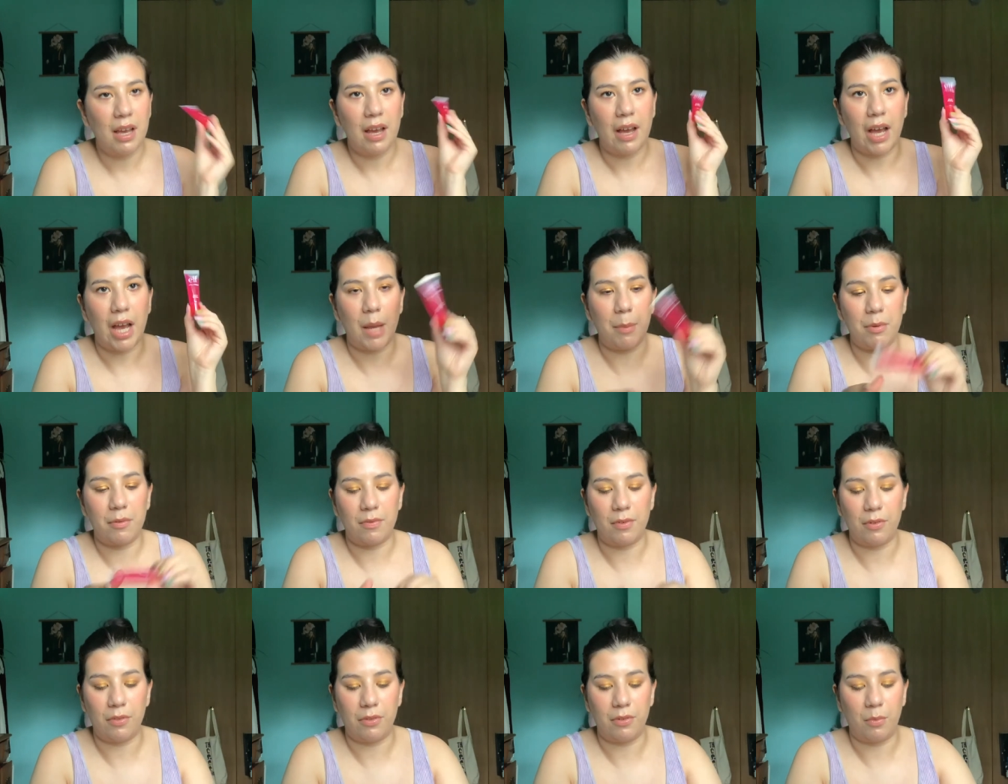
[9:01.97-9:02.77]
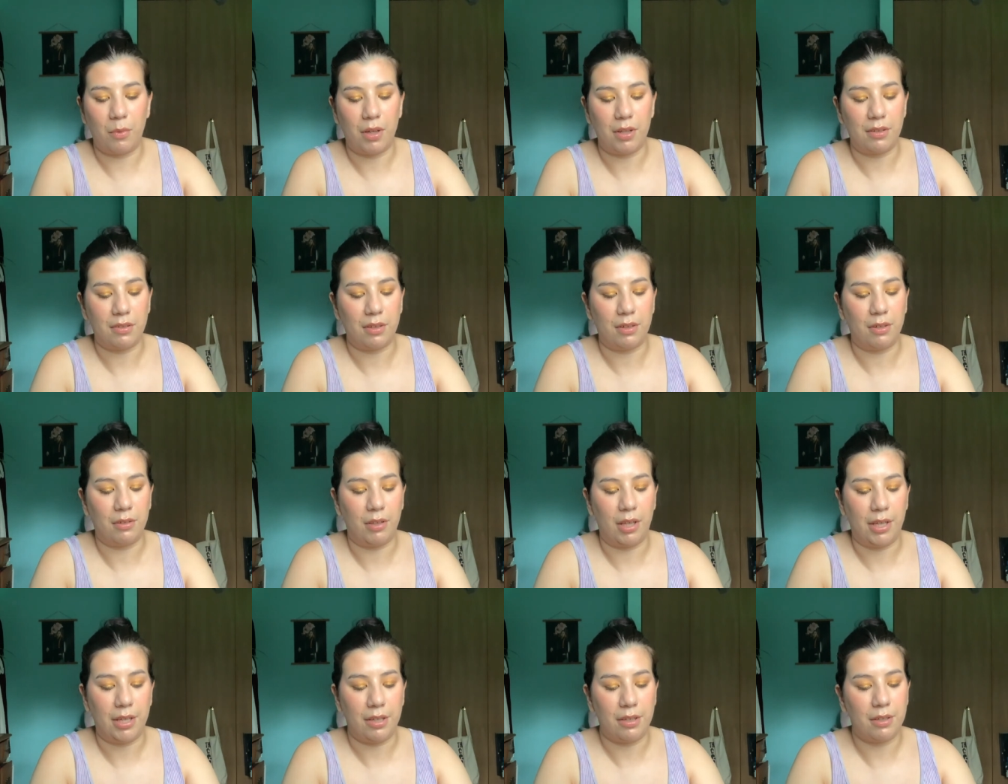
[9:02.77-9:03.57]
I prefer the ones that are
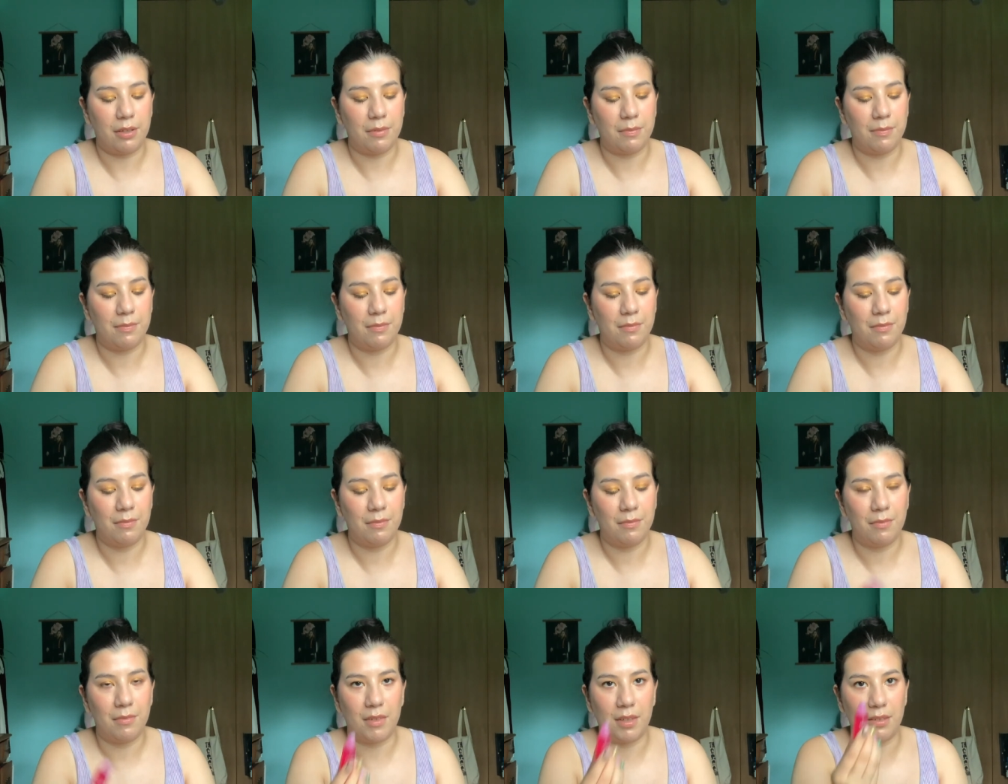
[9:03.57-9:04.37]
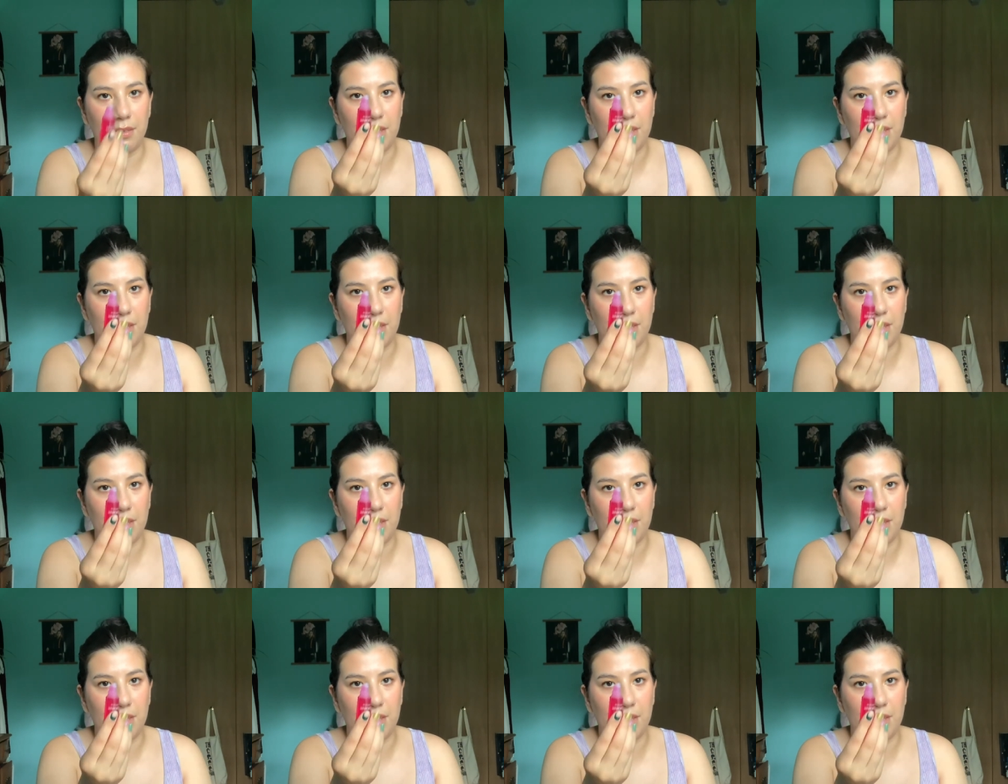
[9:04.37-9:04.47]
like this